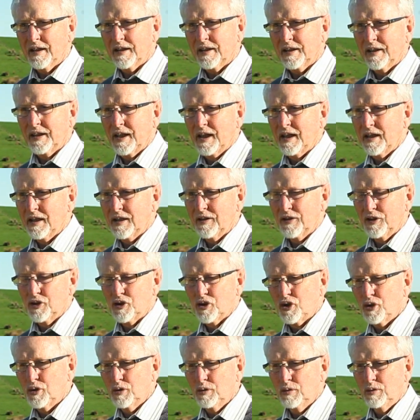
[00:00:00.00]
the
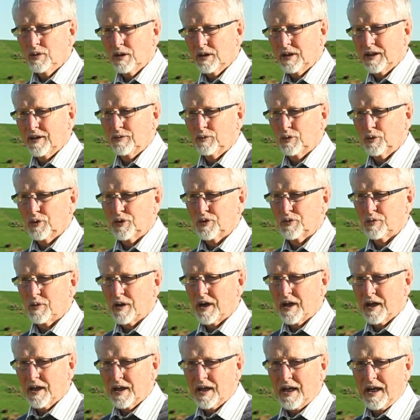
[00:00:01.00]
two levels
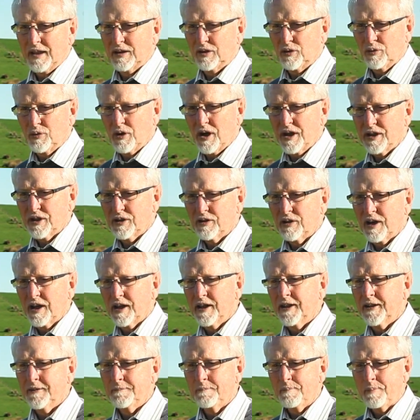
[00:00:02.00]
were at the right
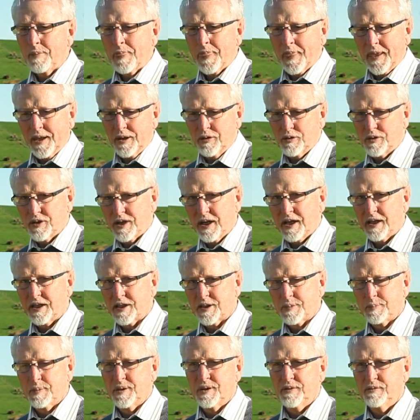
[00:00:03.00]
grade. You'd take a
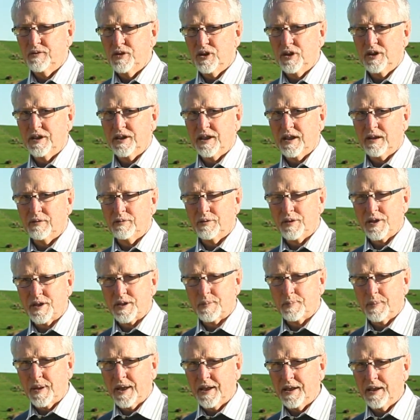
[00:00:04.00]
spit of dirt out with a
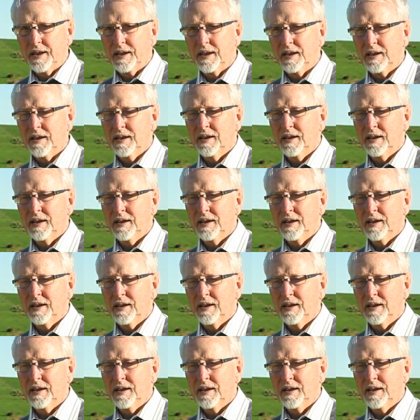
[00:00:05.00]
spade